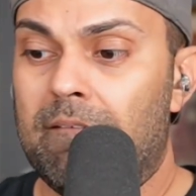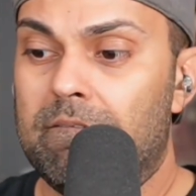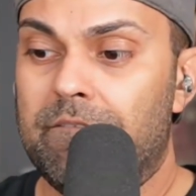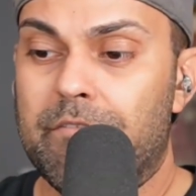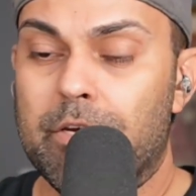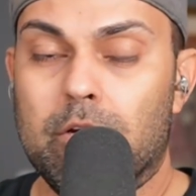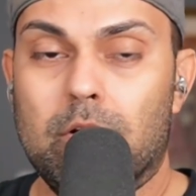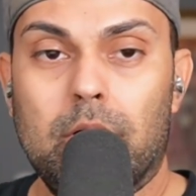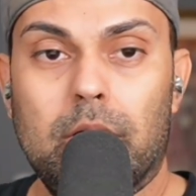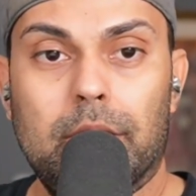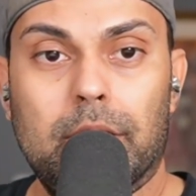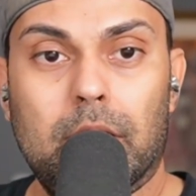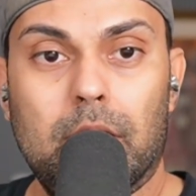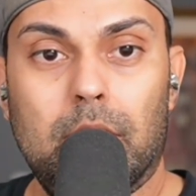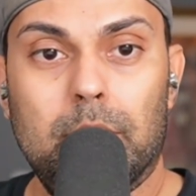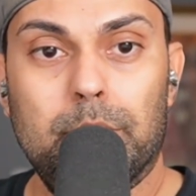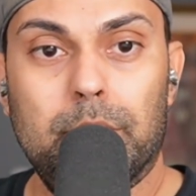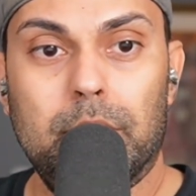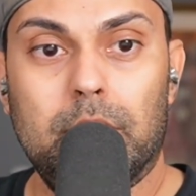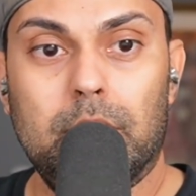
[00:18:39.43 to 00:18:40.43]
Figure out a
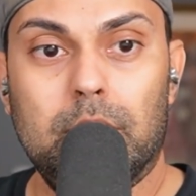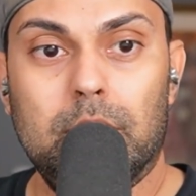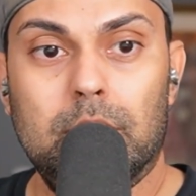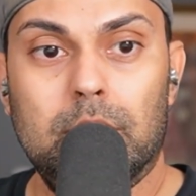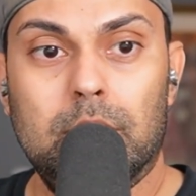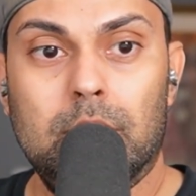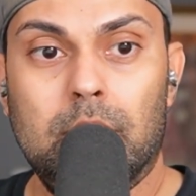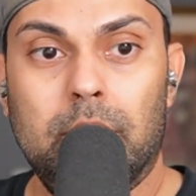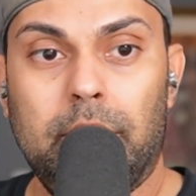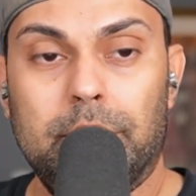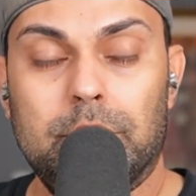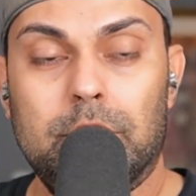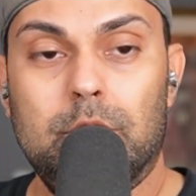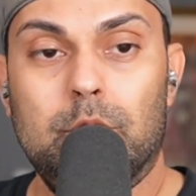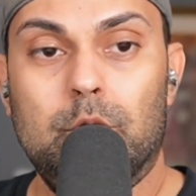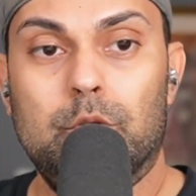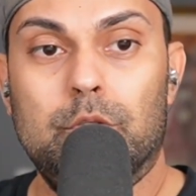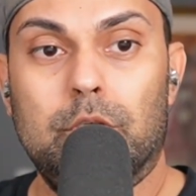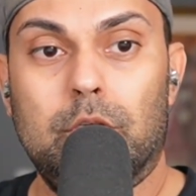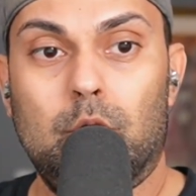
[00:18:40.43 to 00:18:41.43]
company that's
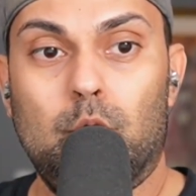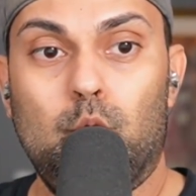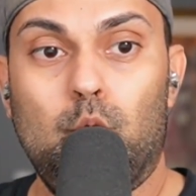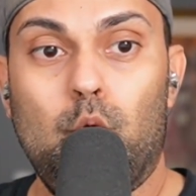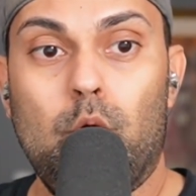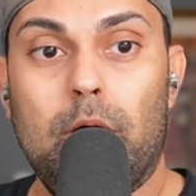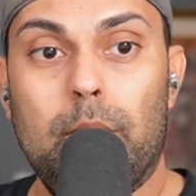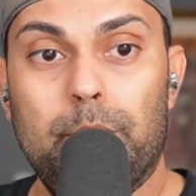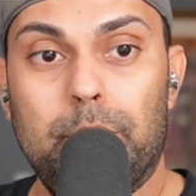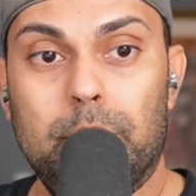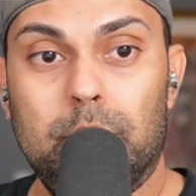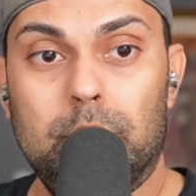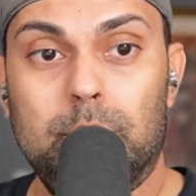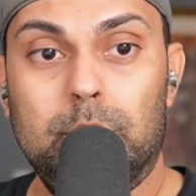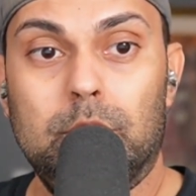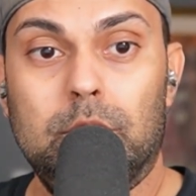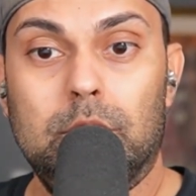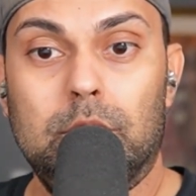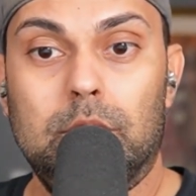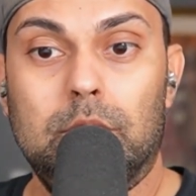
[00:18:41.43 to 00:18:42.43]
using
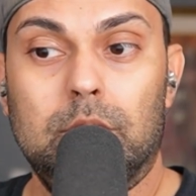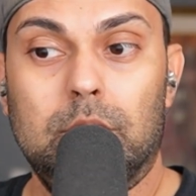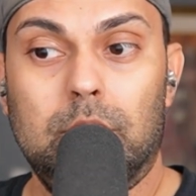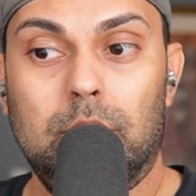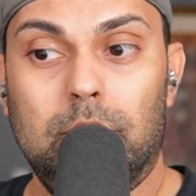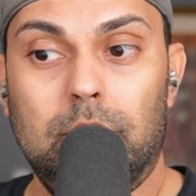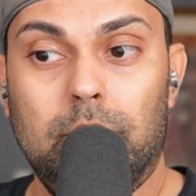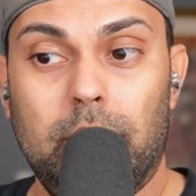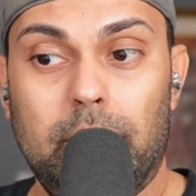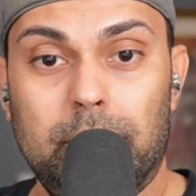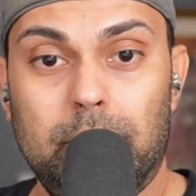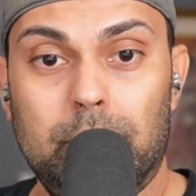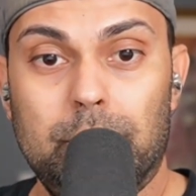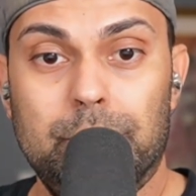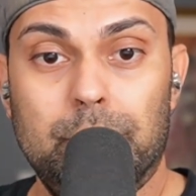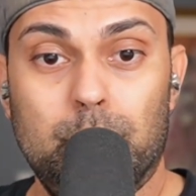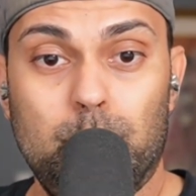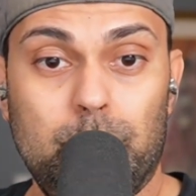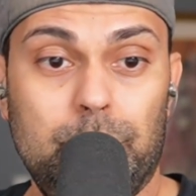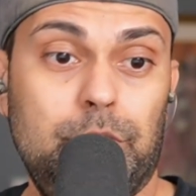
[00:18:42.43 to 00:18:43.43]
reputable vendors
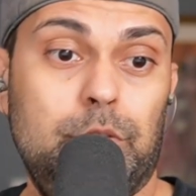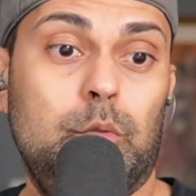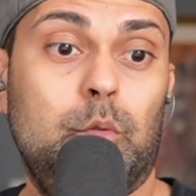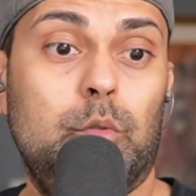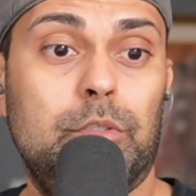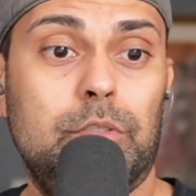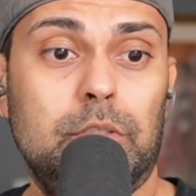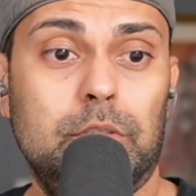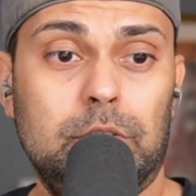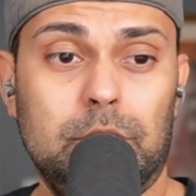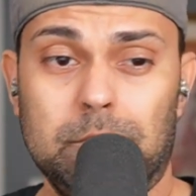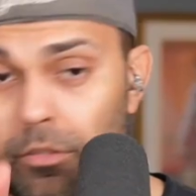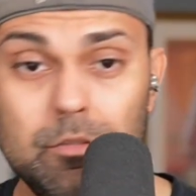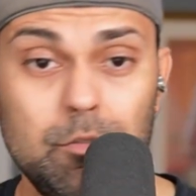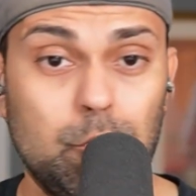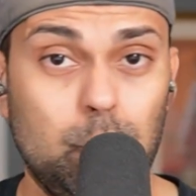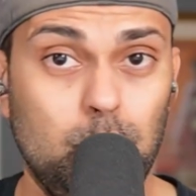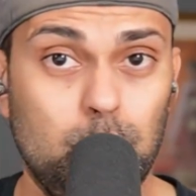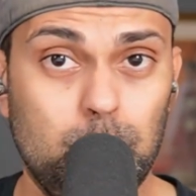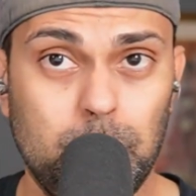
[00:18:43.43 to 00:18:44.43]
and resources.
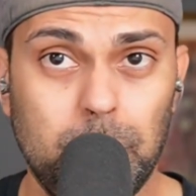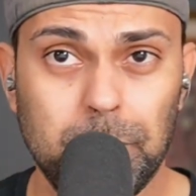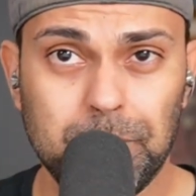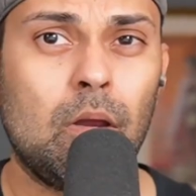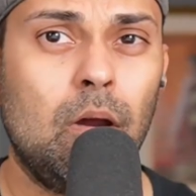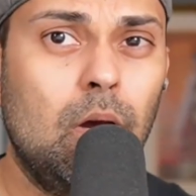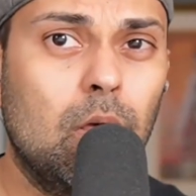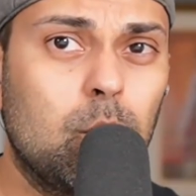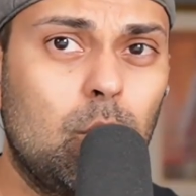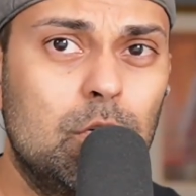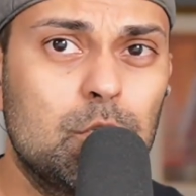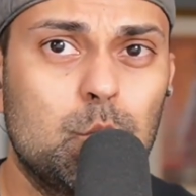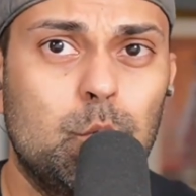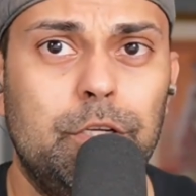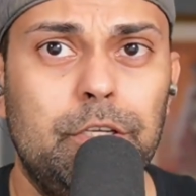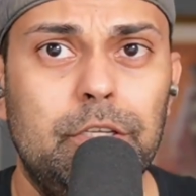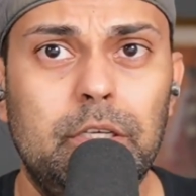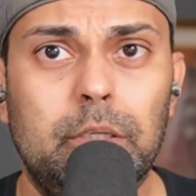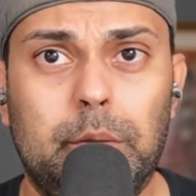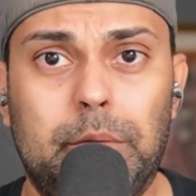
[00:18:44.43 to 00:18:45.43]
Excuse me. Otherwise, what
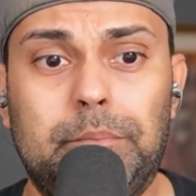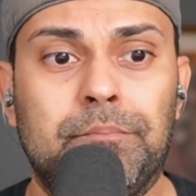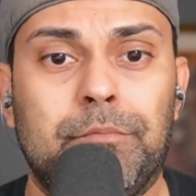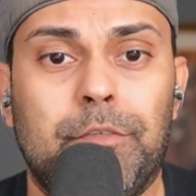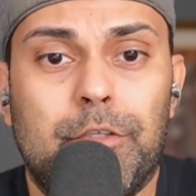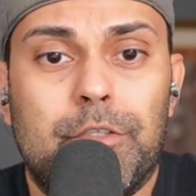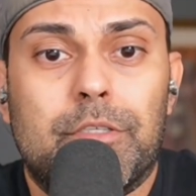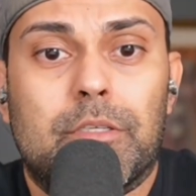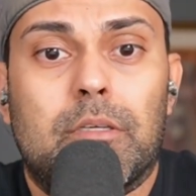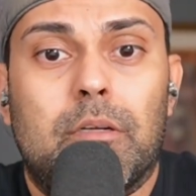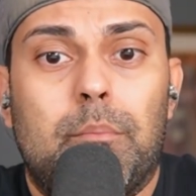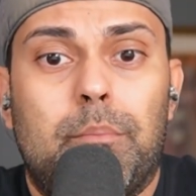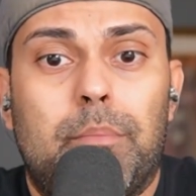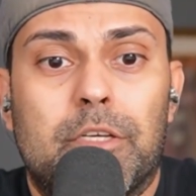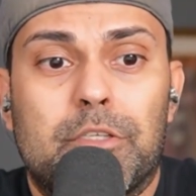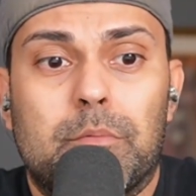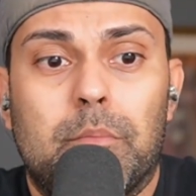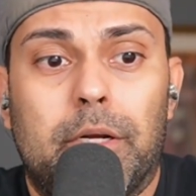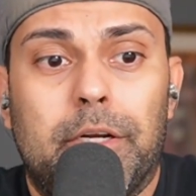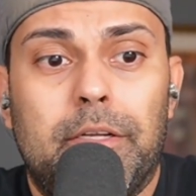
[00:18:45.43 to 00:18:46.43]
are you doing? You're just going to
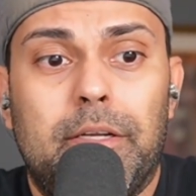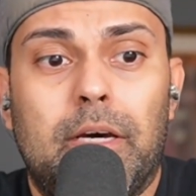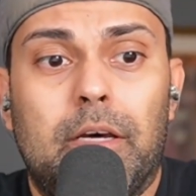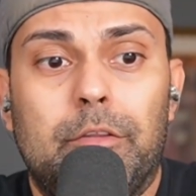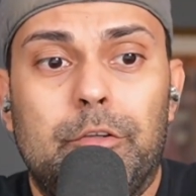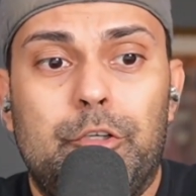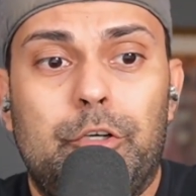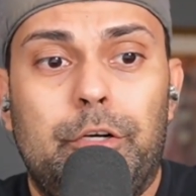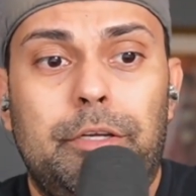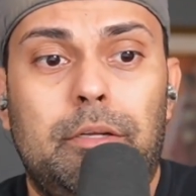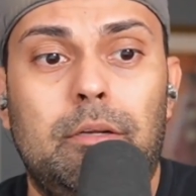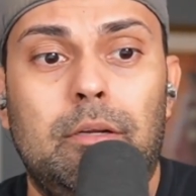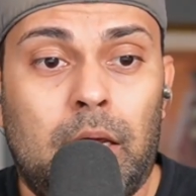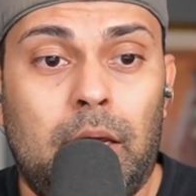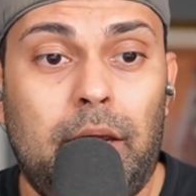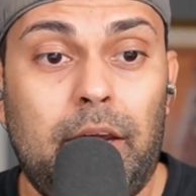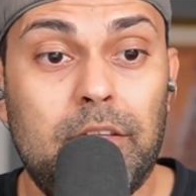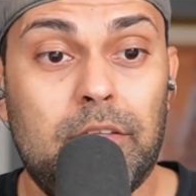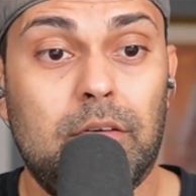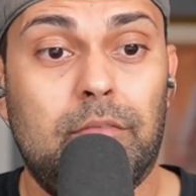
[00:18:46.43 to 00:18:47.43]
piss money down the drain.
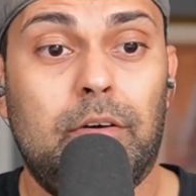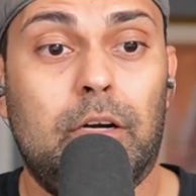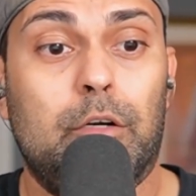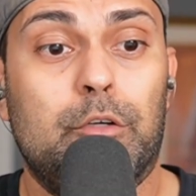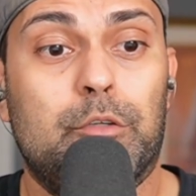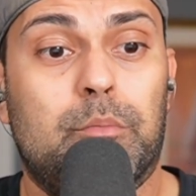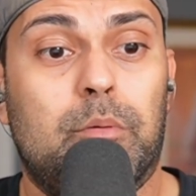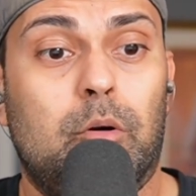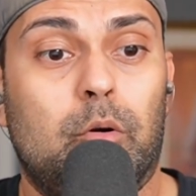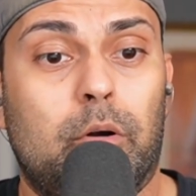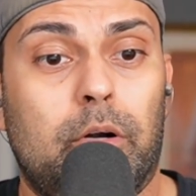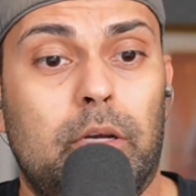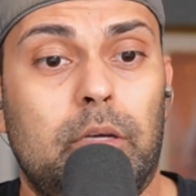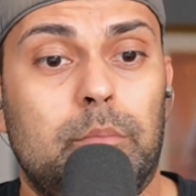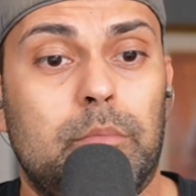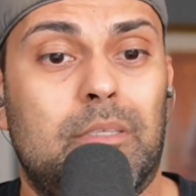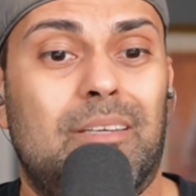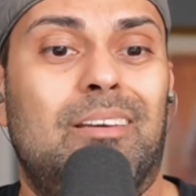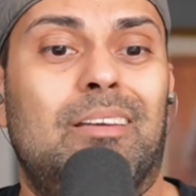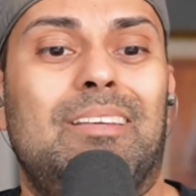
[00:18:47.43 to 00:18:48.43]
Antivirus
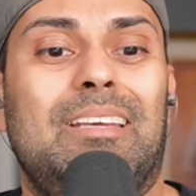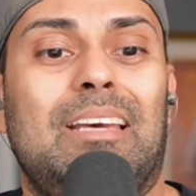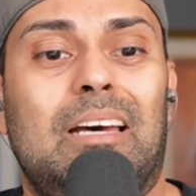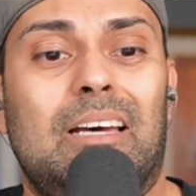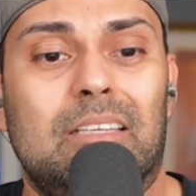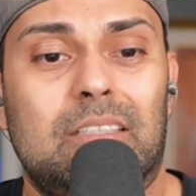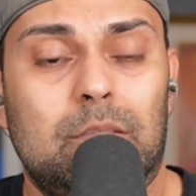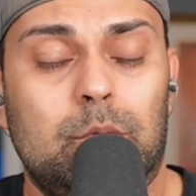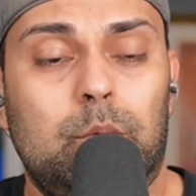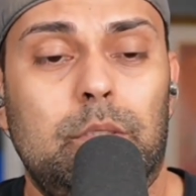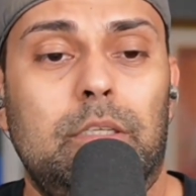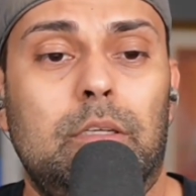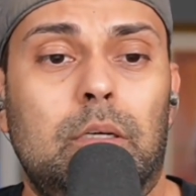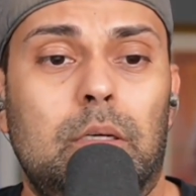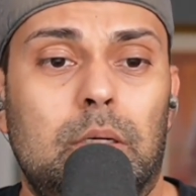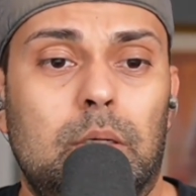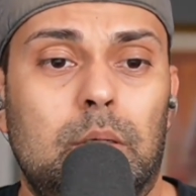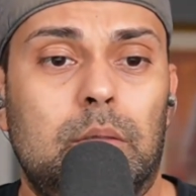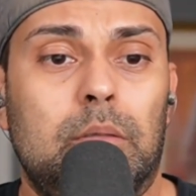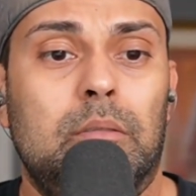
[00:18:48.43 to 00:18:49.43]
programs. Yes, we
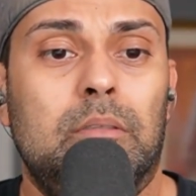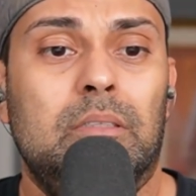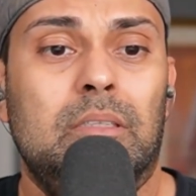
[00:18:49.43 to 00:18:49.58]
know.